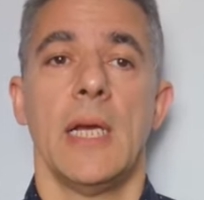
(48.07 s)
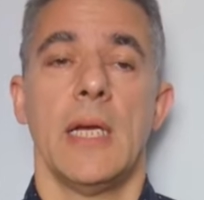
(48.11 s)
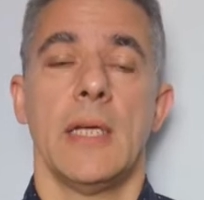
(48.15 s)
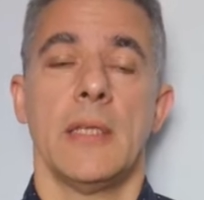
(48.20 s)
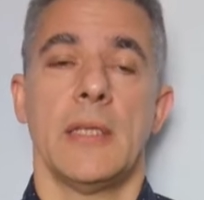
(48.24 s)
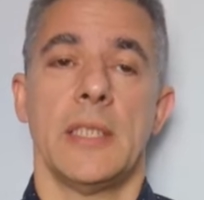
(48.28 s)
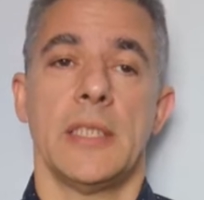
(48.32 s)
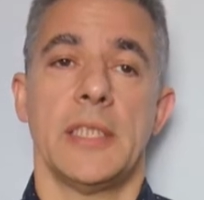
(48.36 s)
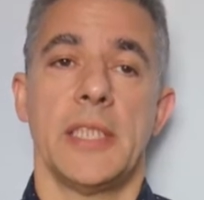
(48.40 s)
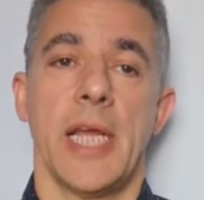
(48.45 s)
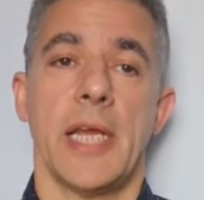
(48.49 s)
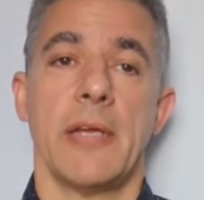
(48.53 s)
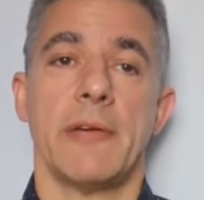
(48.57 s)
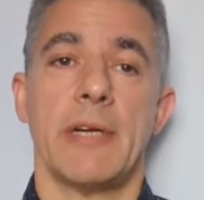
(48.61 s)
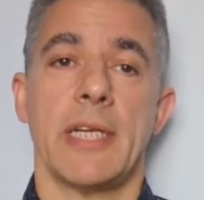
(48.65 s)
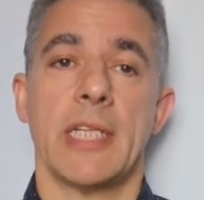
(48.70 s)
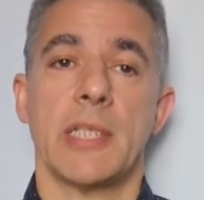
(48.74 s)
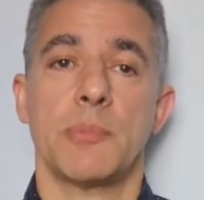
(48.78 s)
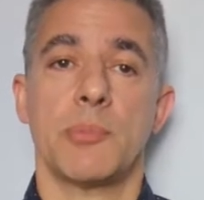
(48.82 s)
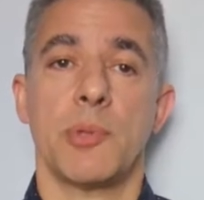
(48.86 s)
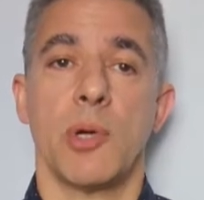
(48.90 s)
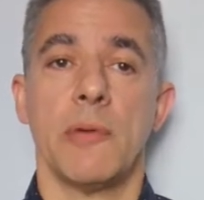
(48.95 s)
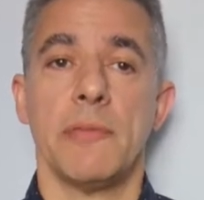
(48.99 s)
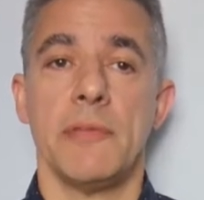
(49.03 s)
that generates
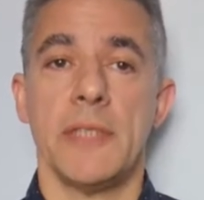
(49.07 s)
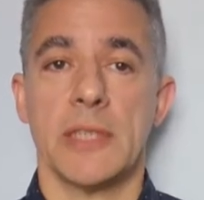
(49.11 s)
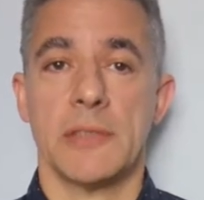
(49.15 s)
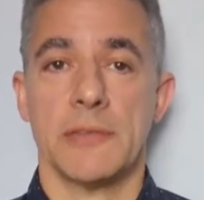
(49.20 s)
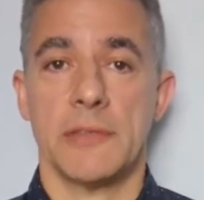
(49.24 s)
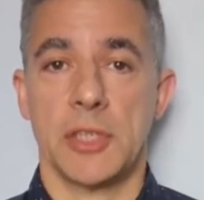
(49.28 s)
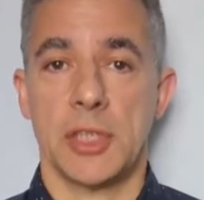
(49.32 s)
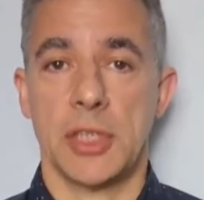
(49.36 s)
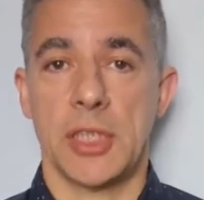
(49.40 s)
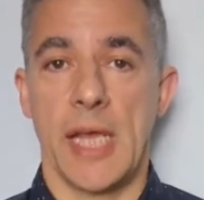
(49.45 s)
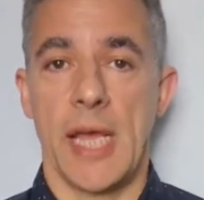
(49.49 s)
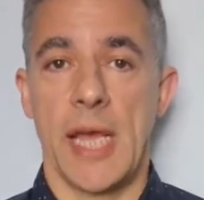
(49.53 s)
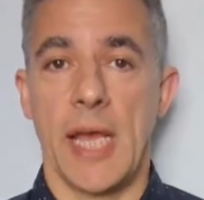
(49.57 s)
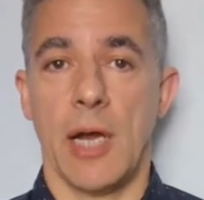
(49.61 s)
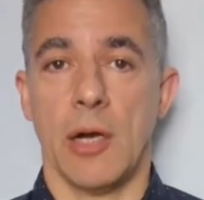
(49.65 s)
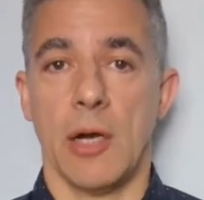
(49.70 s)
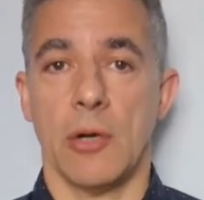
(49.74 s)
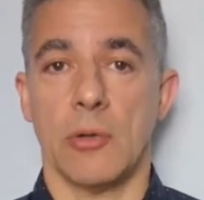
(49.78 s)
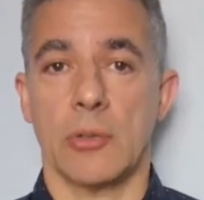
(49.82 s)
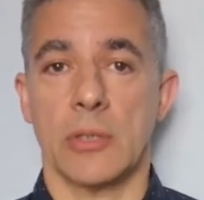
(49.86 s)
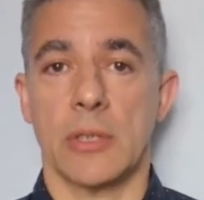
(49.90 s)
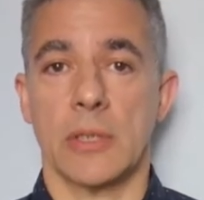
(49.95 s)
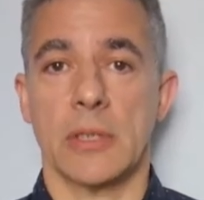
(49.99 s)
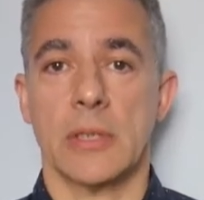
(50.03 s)
profits for
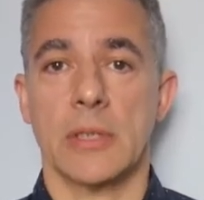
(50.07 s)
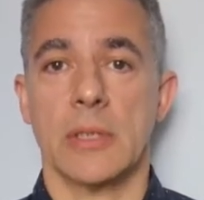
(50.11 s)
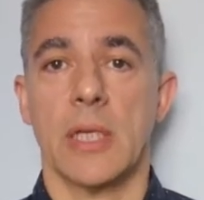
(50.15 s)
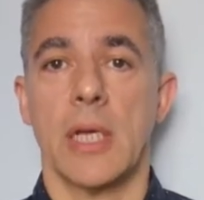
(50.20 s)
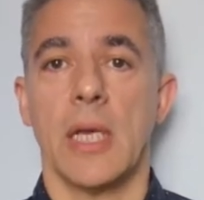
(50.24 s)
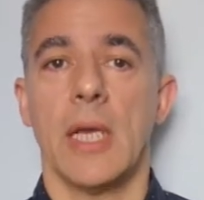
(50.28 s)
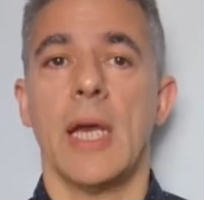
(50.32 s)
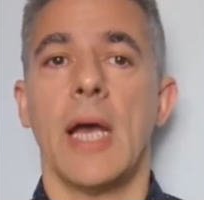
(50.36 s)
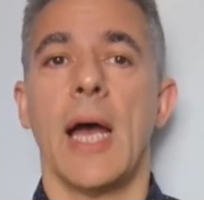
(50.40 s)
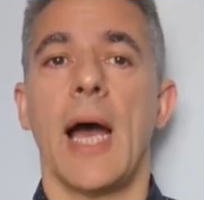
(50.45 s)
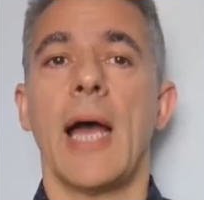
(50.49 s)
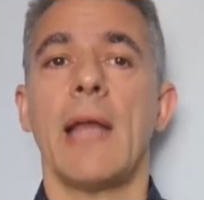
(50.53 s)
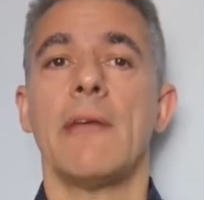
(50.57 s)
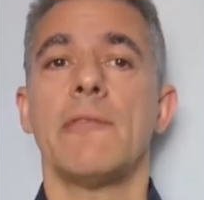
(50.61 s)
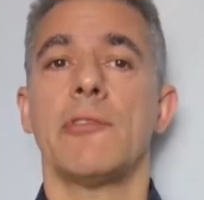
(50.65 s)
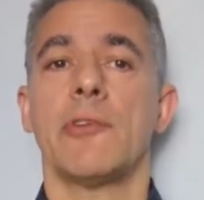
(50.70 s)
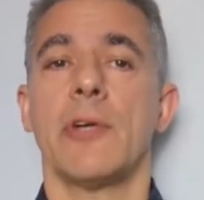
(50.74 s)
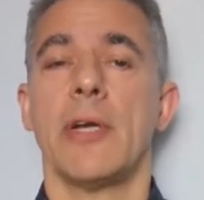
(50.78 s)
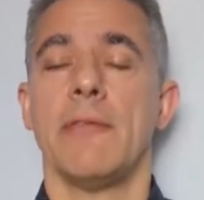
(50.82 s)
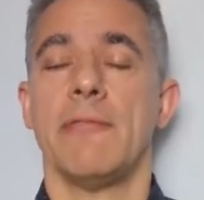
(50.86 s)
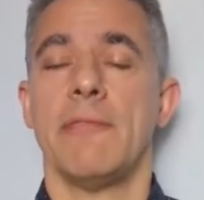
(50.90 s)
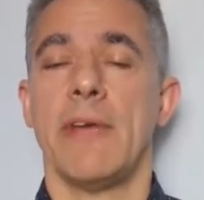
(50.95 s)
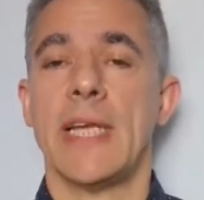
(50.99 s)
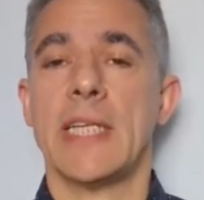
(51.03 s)
shareholders and for
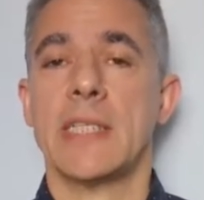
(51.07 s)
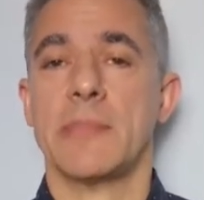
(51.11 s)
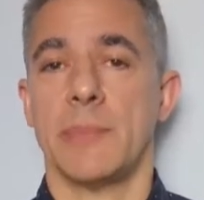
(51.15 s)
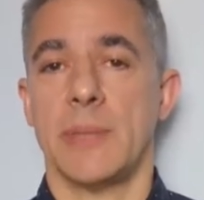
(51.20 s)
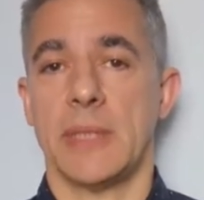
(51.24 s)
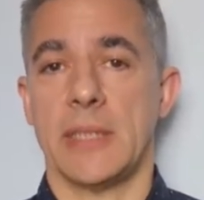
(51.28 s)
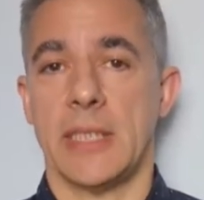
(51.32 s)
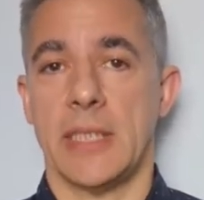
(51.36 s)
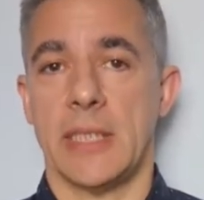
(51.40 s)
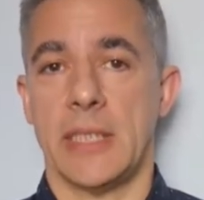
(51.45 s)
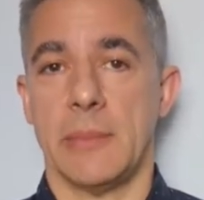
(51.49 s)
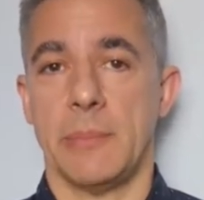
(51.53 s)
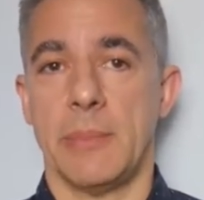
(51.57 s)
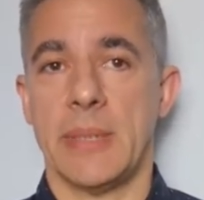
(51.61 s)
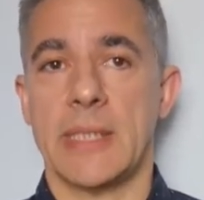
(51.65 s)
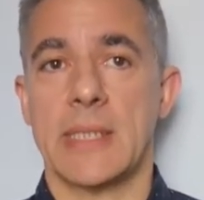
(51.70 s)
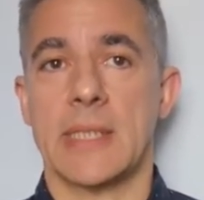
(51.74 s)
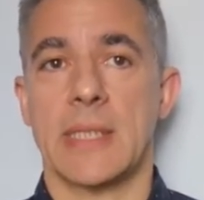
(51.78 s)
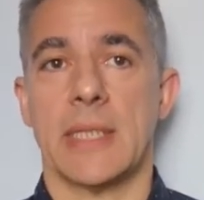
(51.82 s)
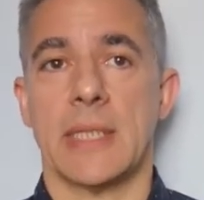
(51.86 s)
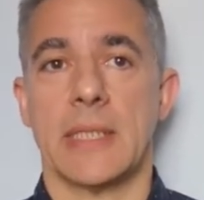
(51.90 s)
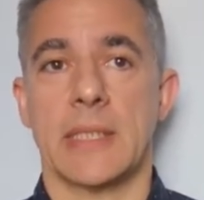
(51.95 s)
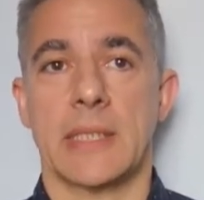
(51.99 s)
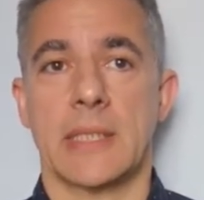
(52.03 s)
investment in the
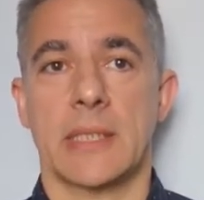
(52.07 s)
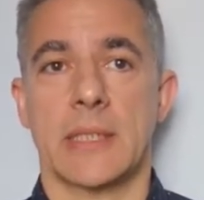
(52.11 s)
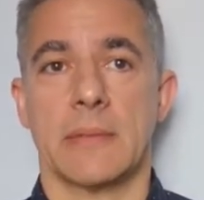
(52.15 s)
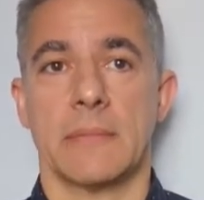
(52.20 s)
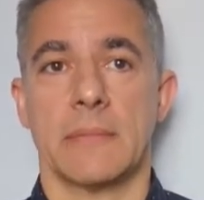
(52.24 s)
business.